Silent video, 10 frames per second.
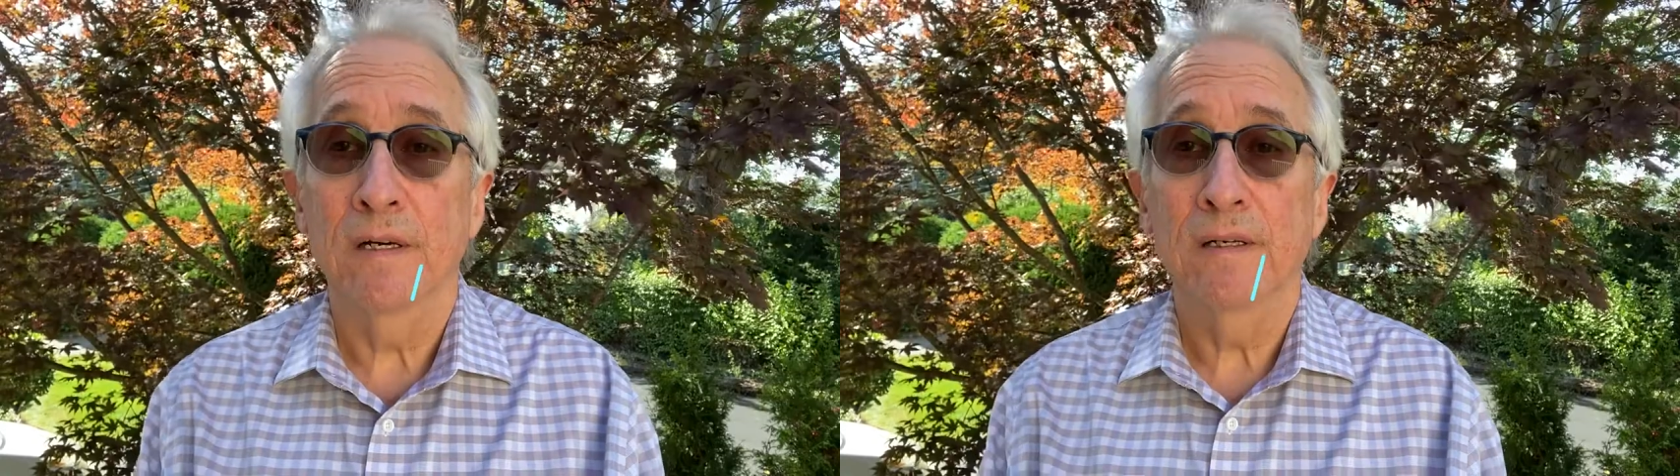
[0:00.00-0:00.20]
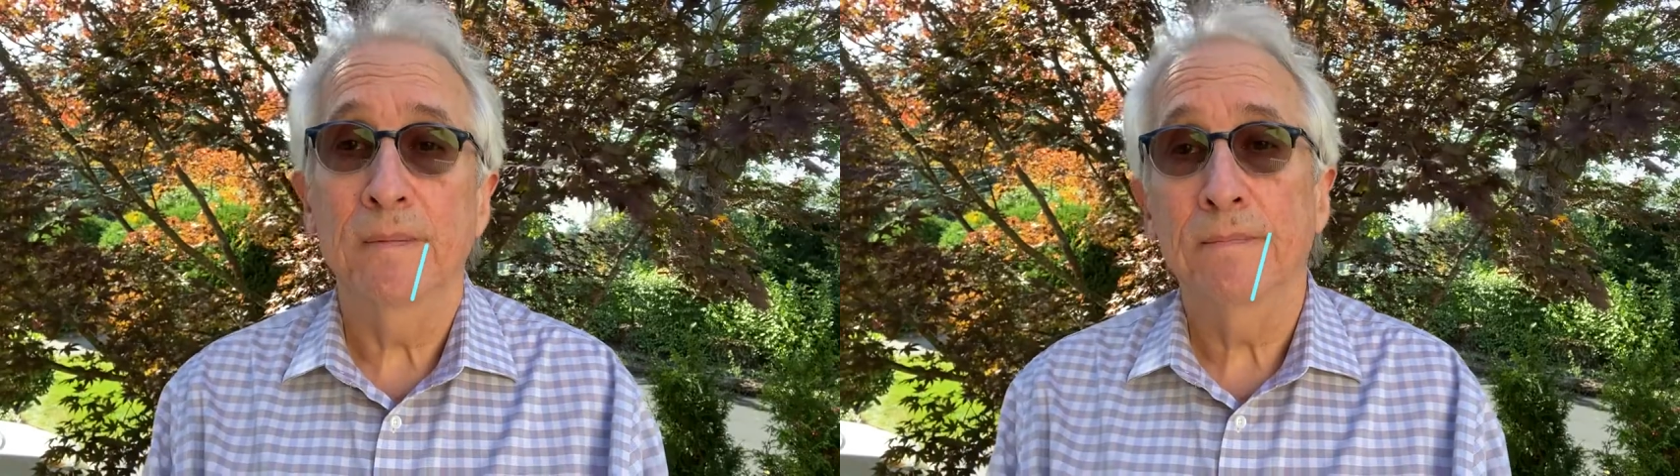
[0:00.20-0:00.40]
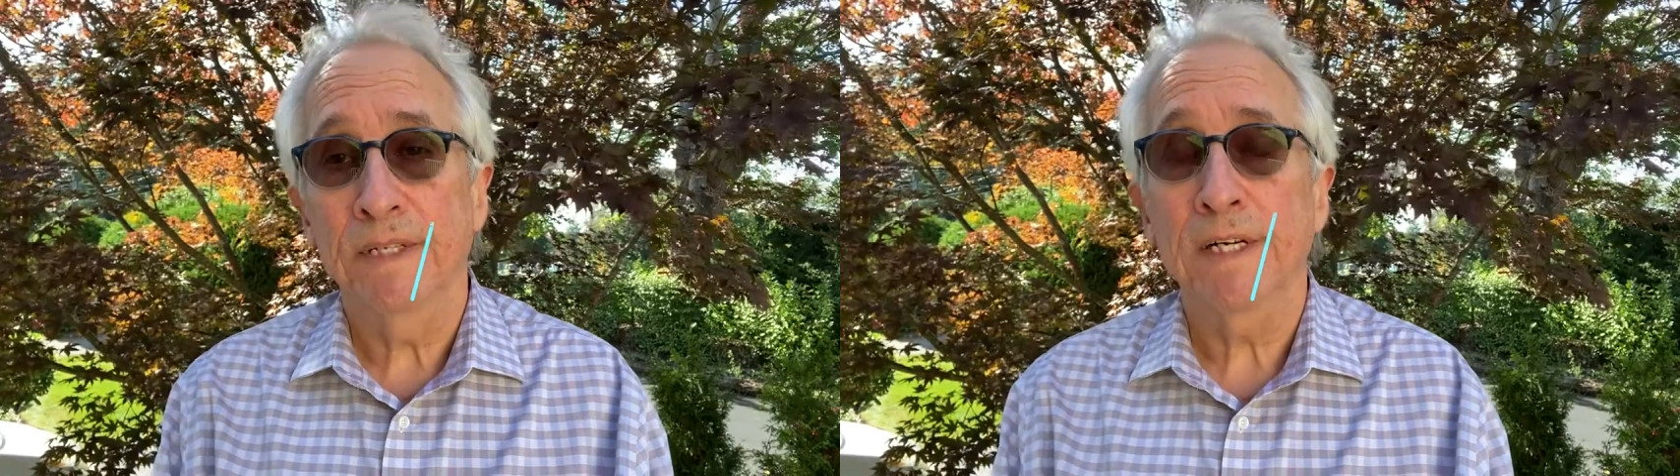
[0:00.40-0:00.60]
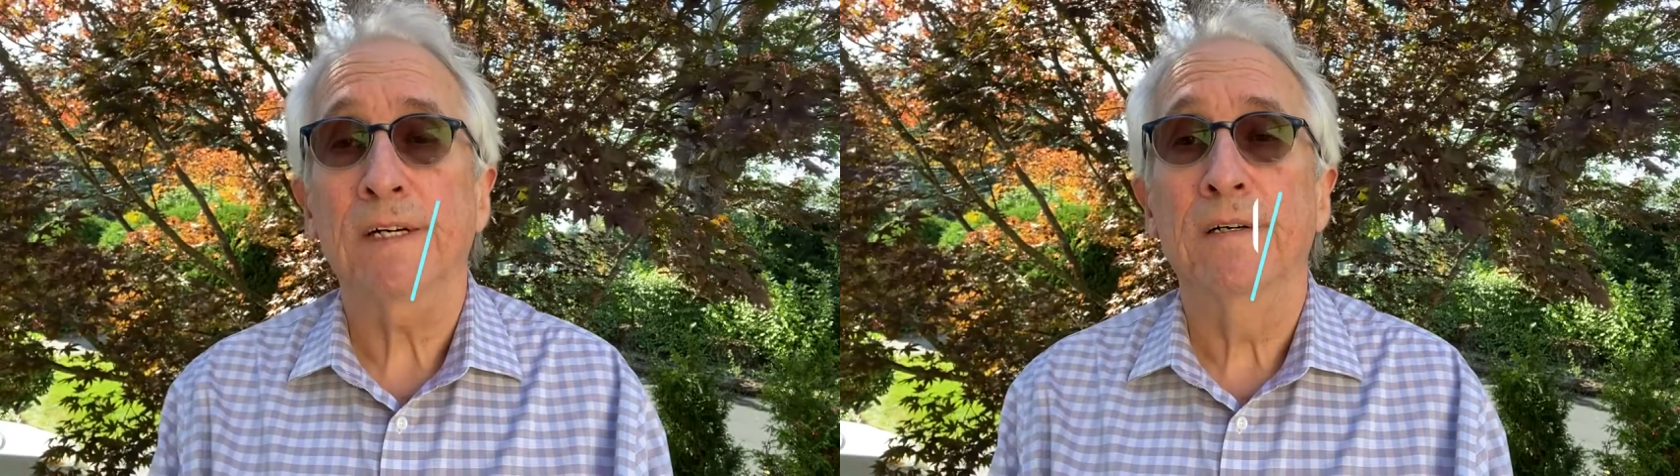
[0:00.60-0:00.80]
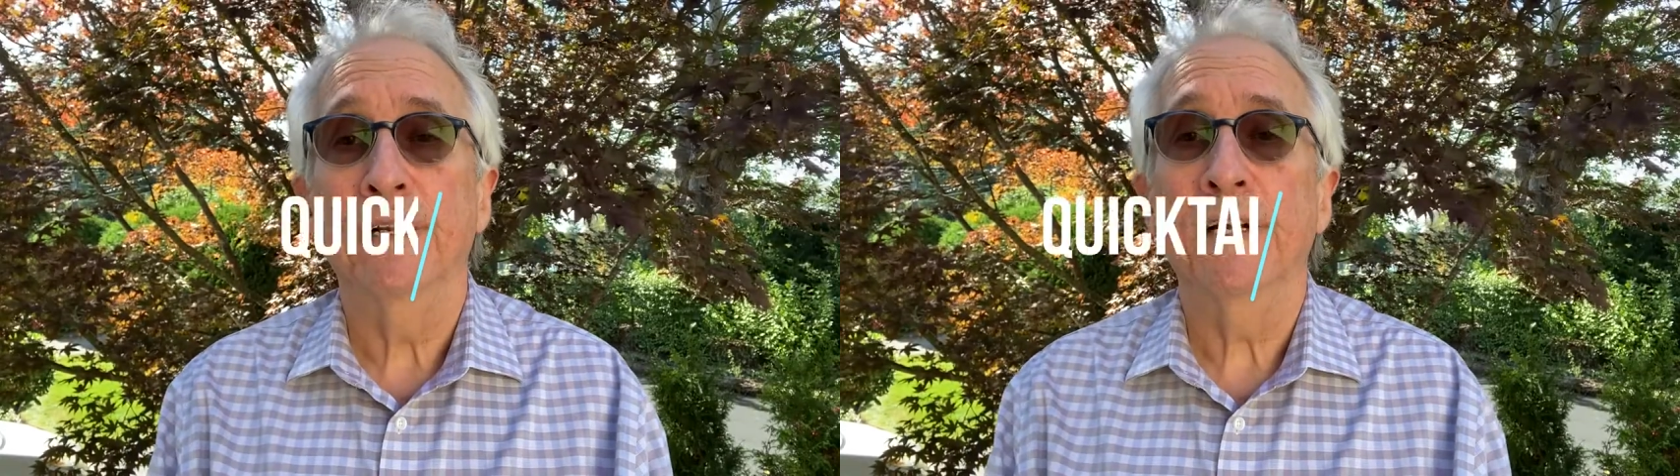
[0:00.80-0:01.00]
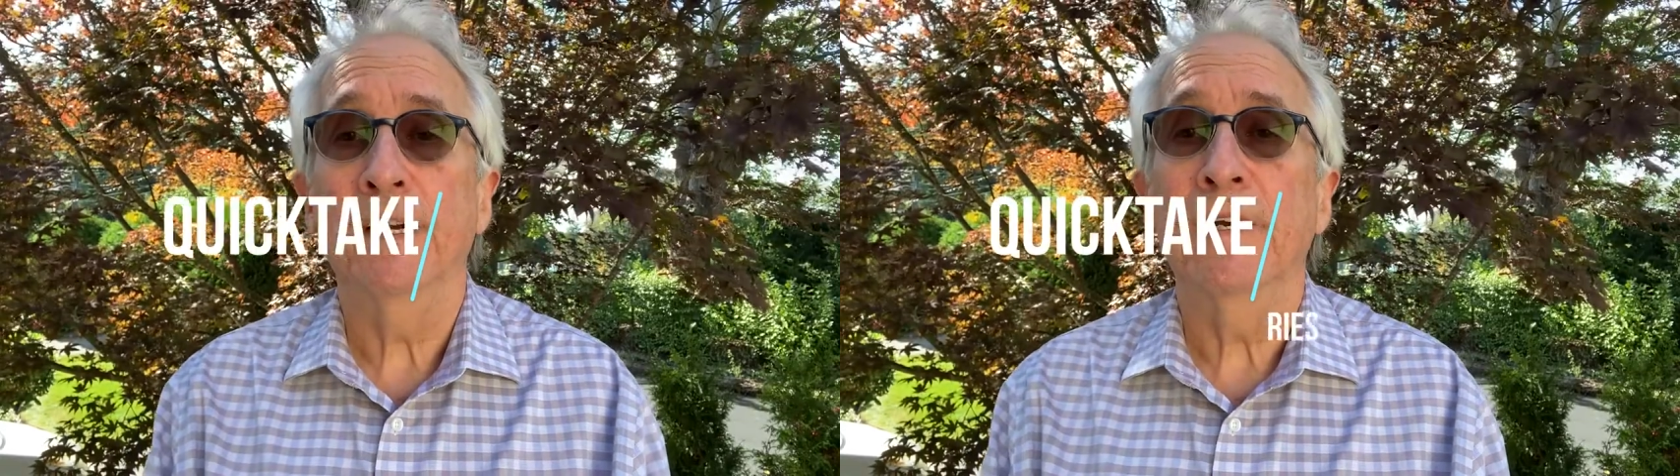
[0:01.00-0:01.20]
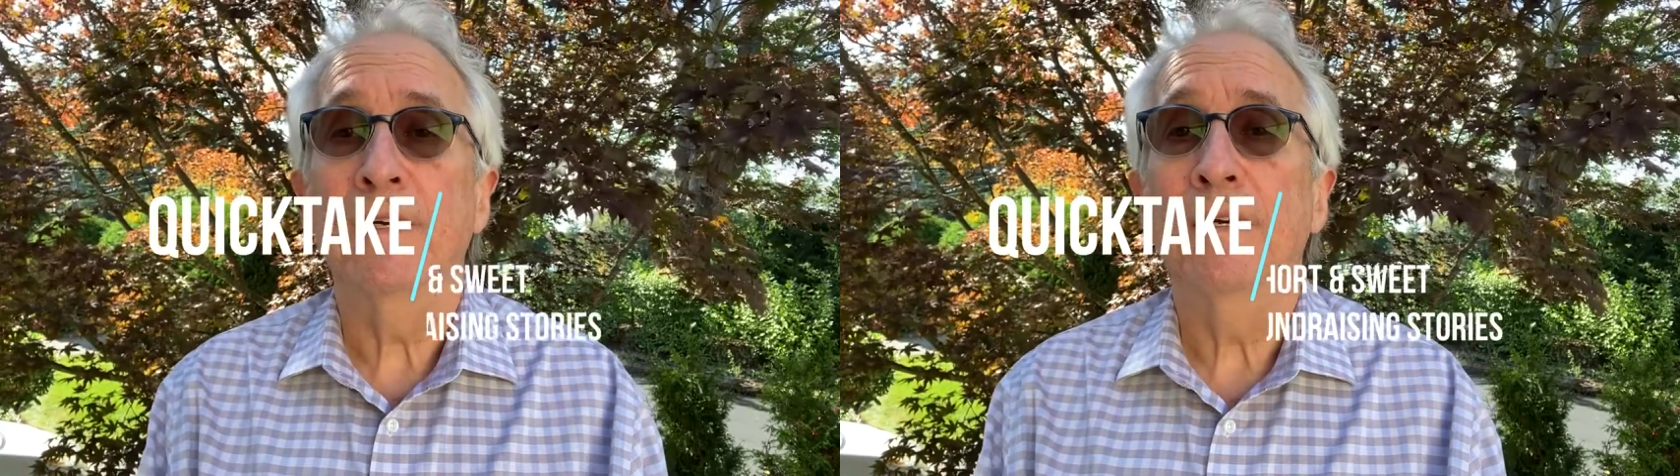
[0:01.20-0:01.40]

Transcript: uh, particularly